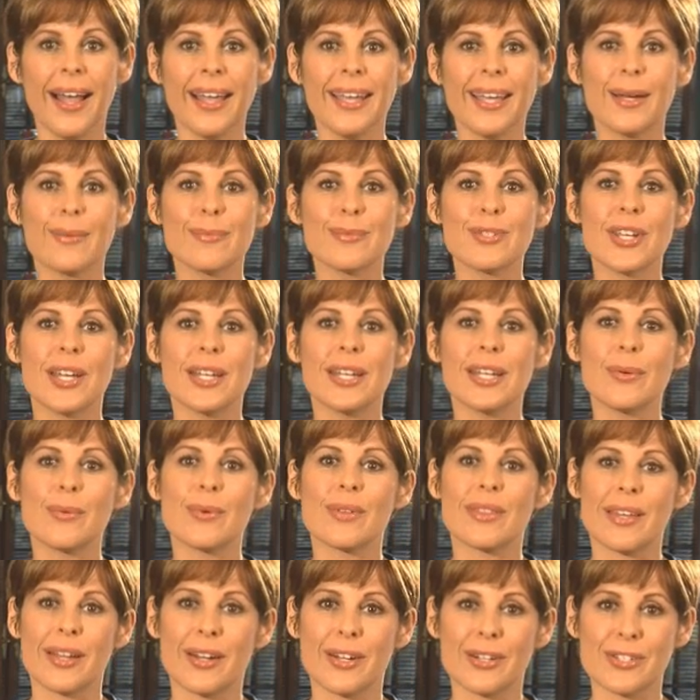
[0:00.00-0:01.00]
Hi, I'm Jenny
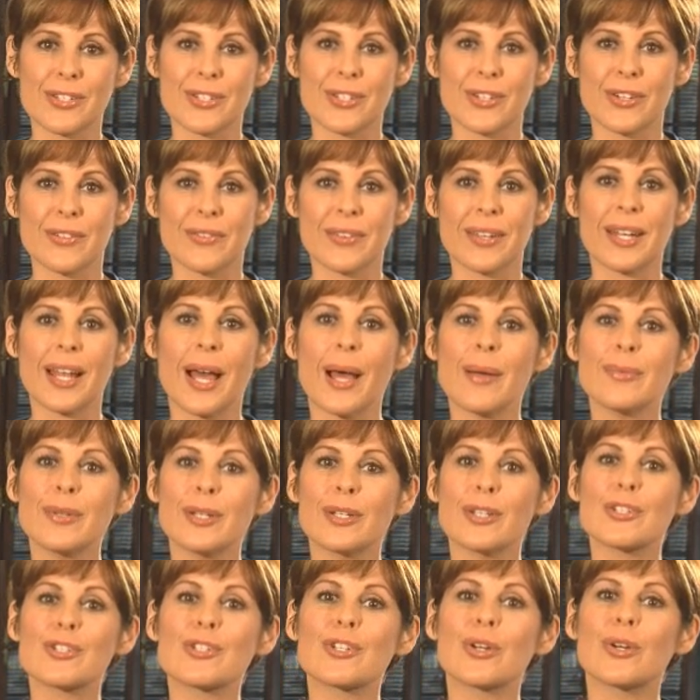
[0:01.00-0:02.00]
with Aire Serv, and I'm
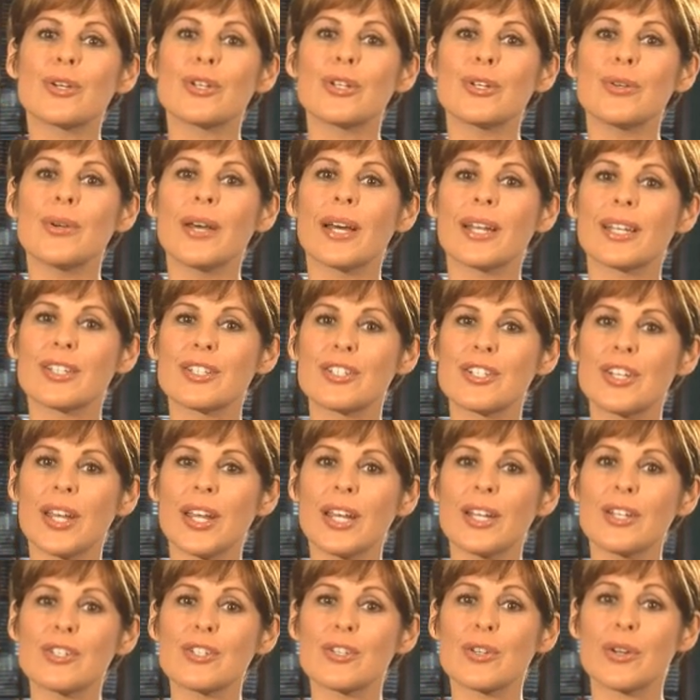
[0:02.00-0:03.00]
going to show you how to
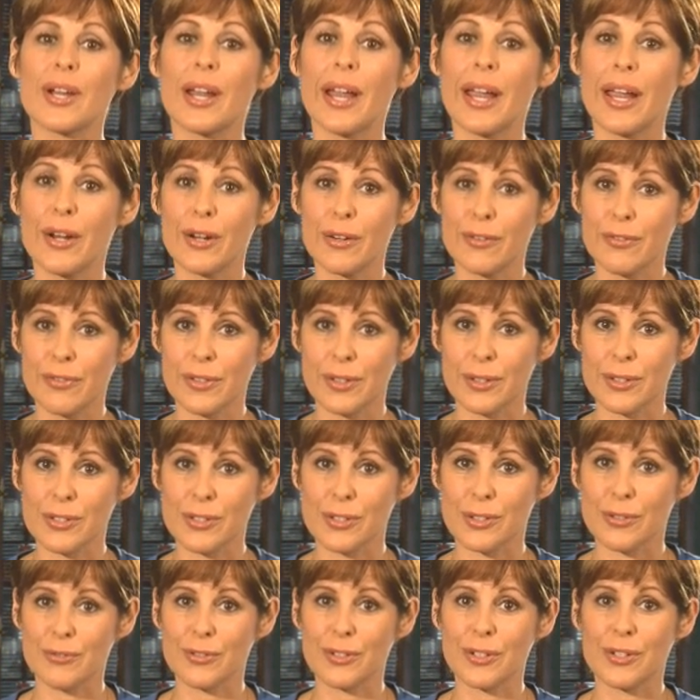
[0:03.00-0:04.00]
change your air
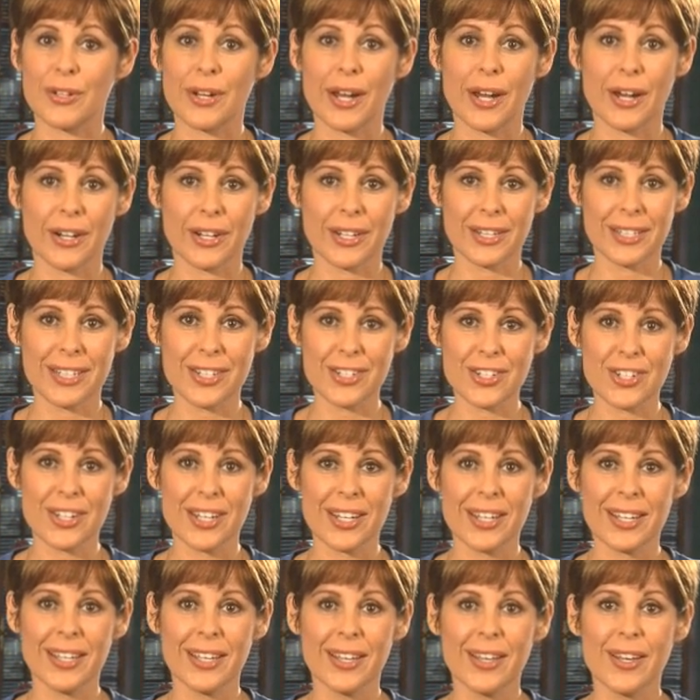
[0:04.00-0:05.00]
filter for your air
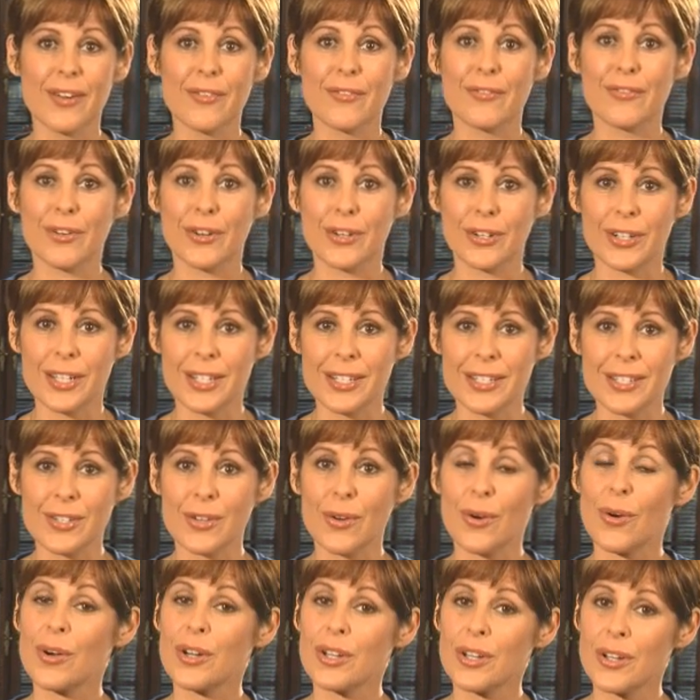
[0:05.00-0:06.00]
conditioning, furnace,
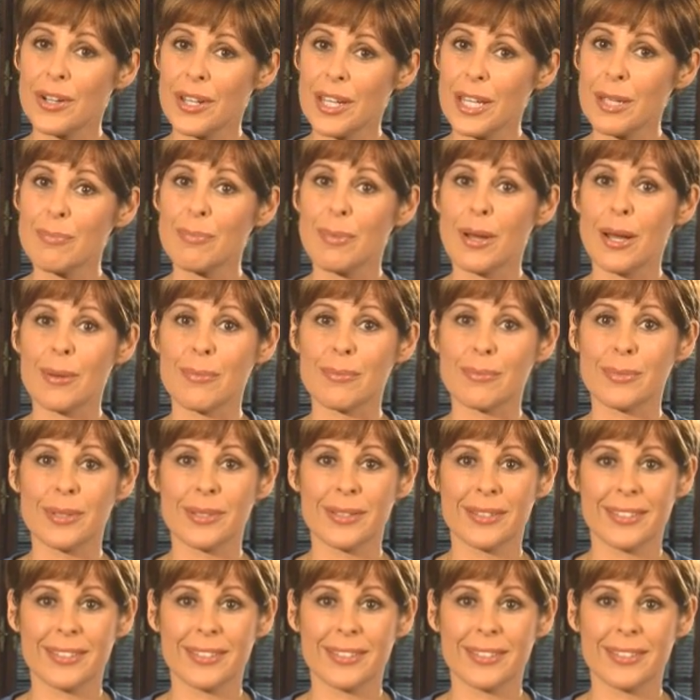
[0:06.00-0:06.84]
or your heat pump.